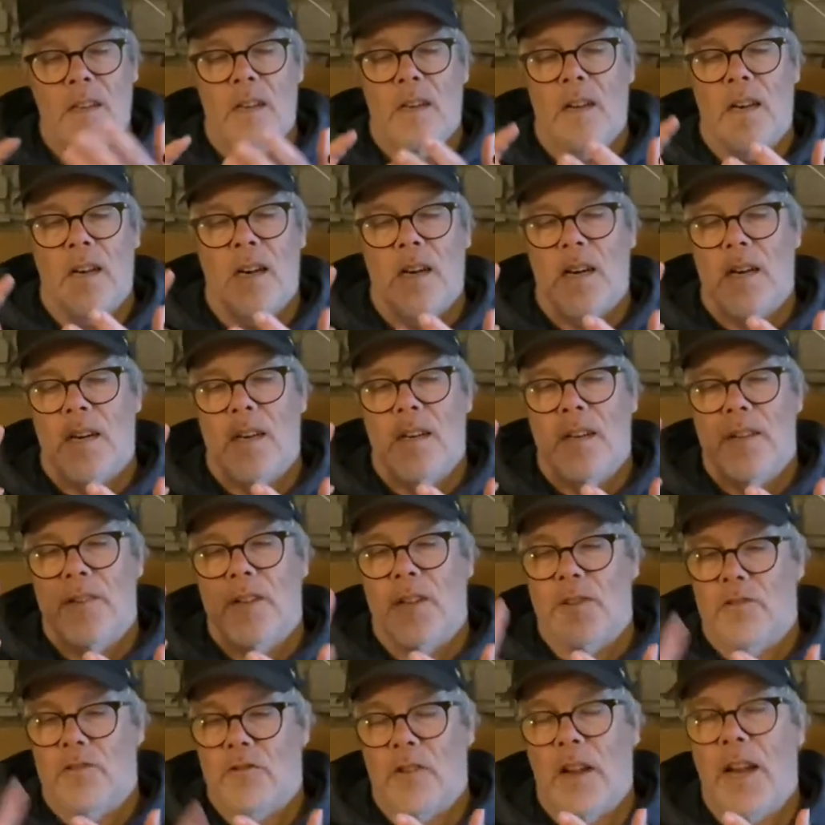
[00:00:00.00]

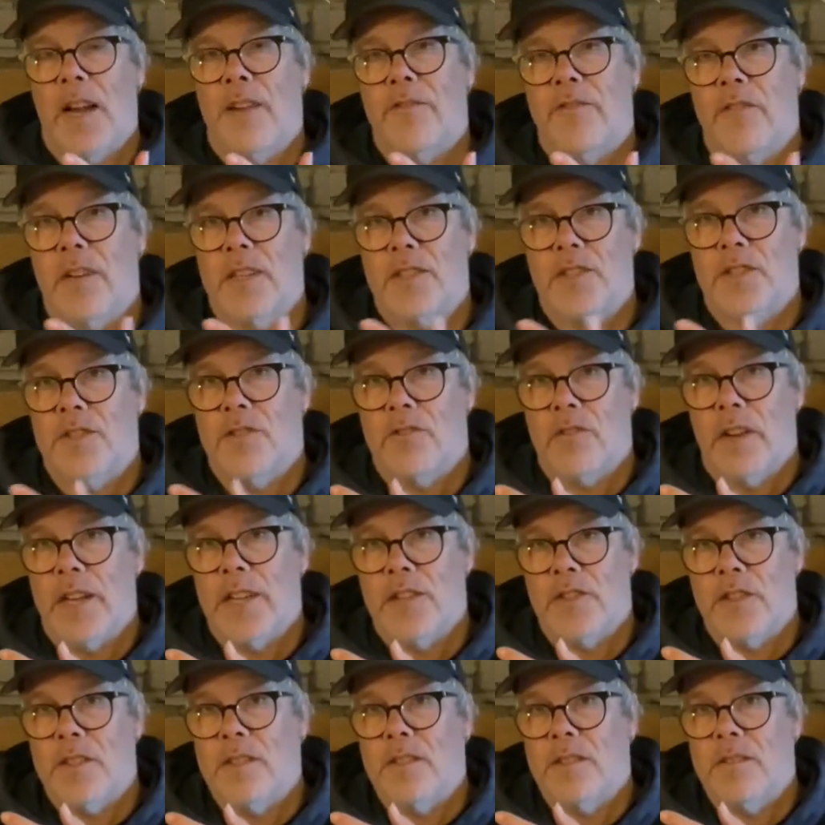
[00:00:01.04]
the draft
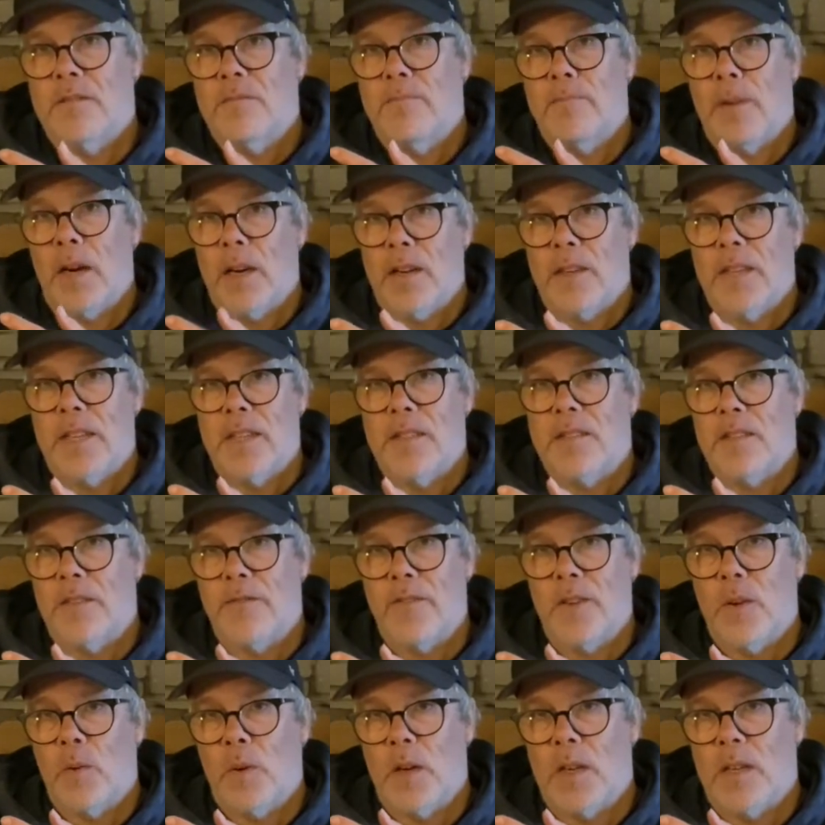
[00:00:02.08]
registration parties, if
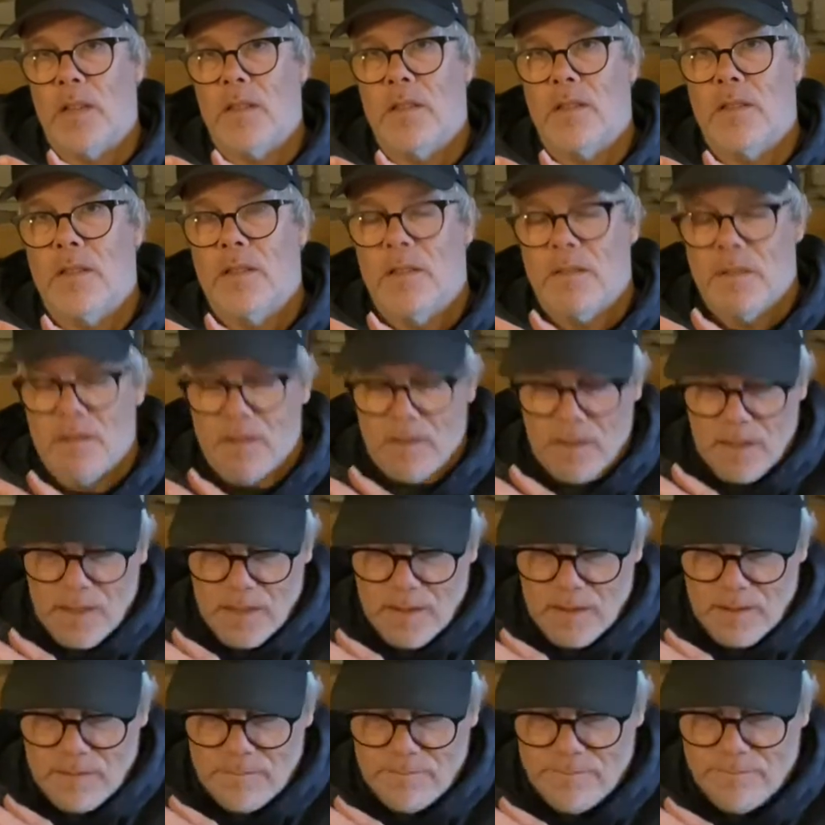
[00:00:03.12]
you will,
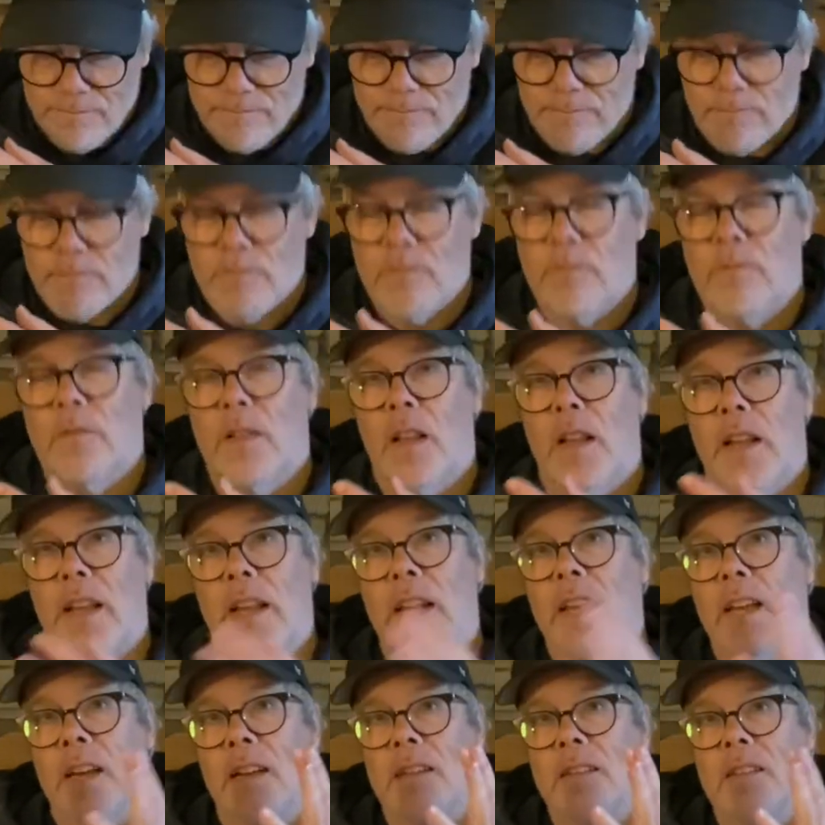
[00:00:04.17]

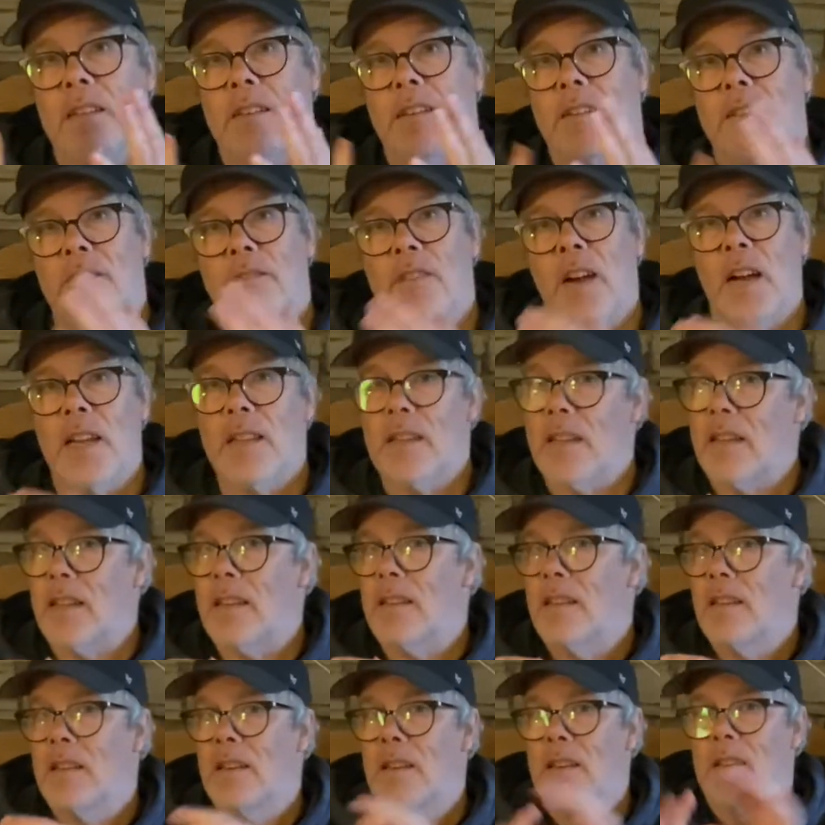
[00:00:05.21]
and
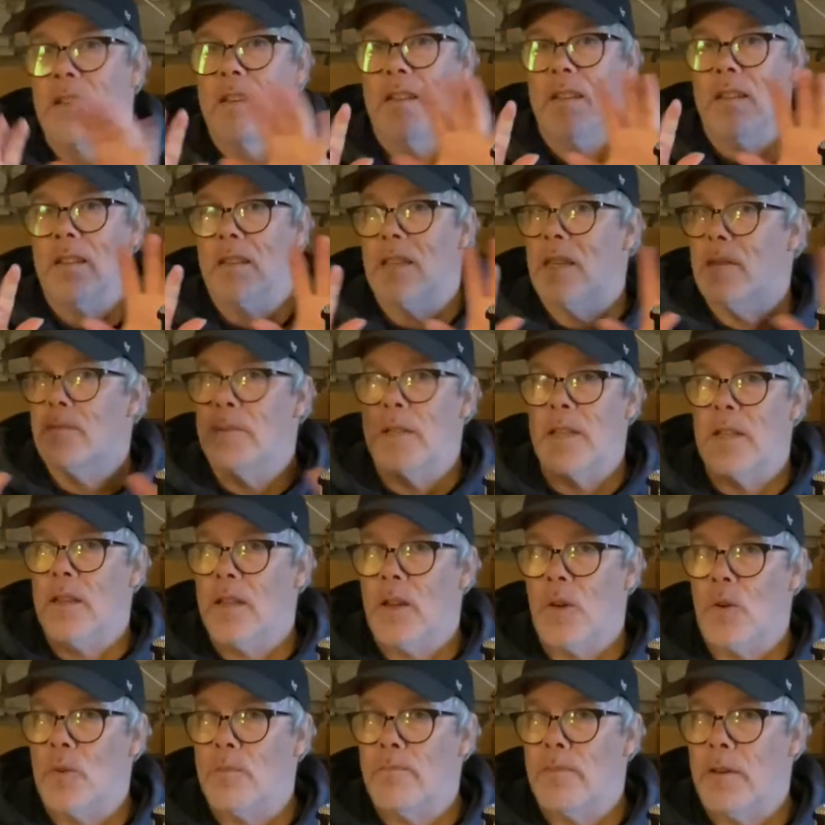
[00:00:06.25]
finally, Liberty
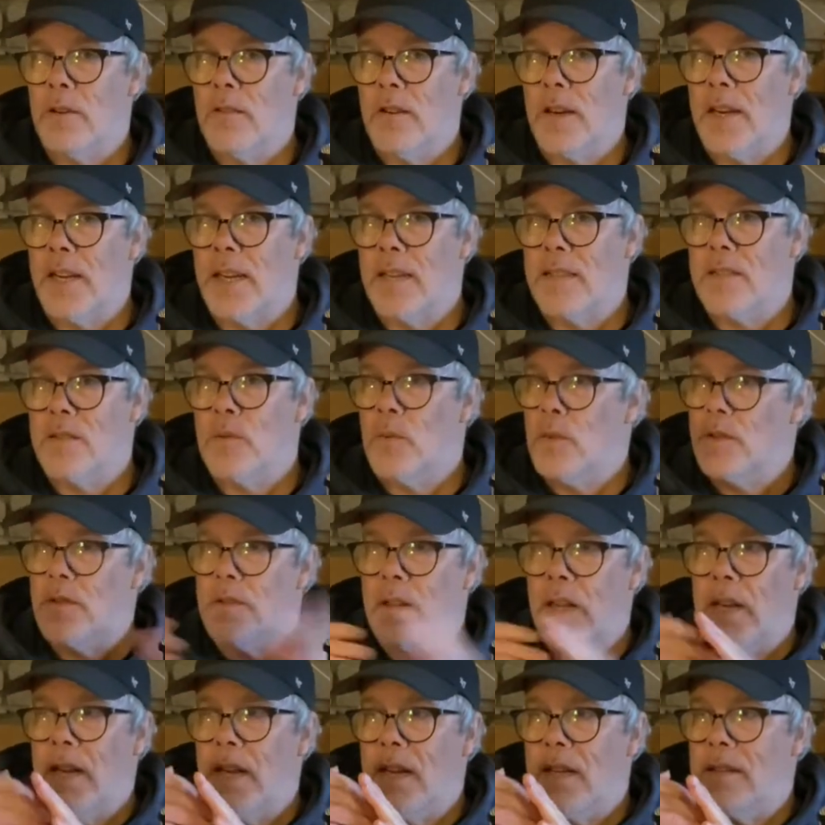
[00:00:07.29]
Loan parades, which
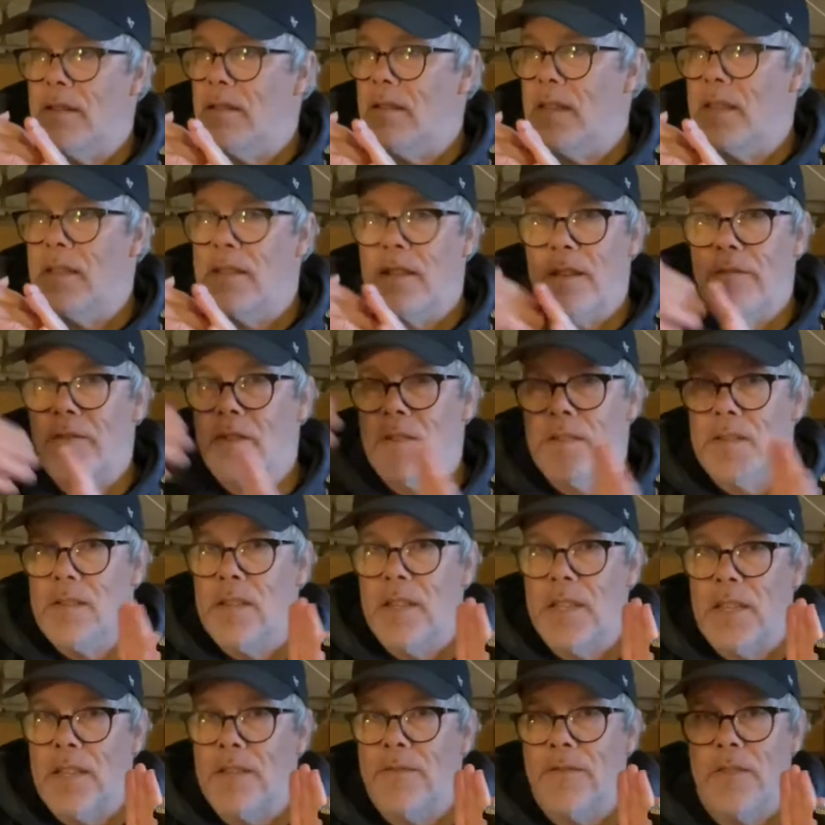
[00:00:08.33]
they had in different
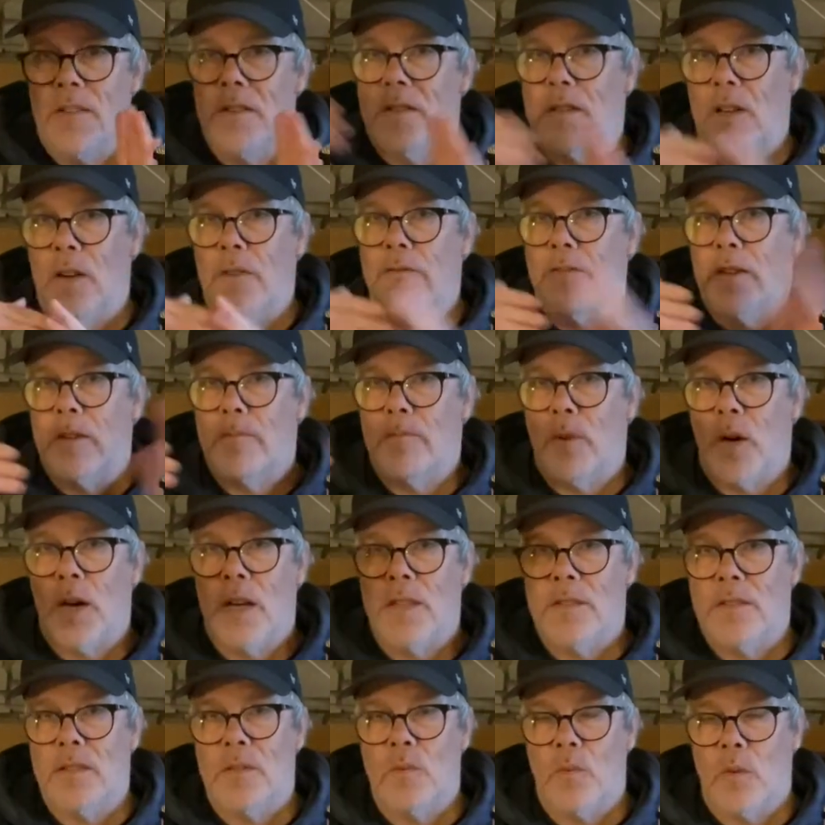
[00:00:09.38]
cities, Philadelphia,
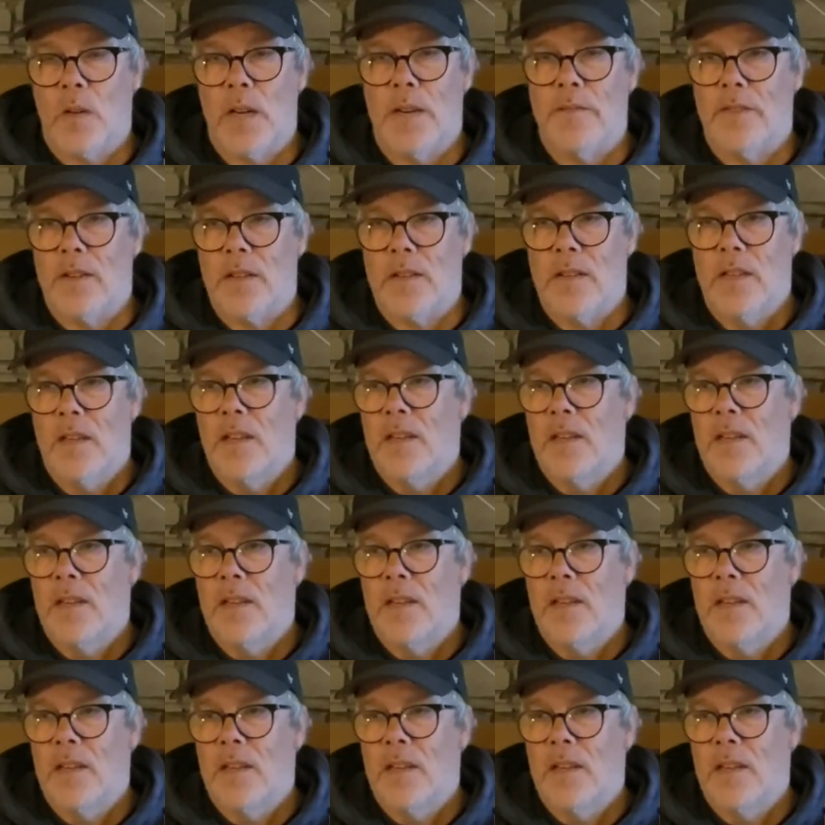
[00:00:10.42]
Boston, wherever.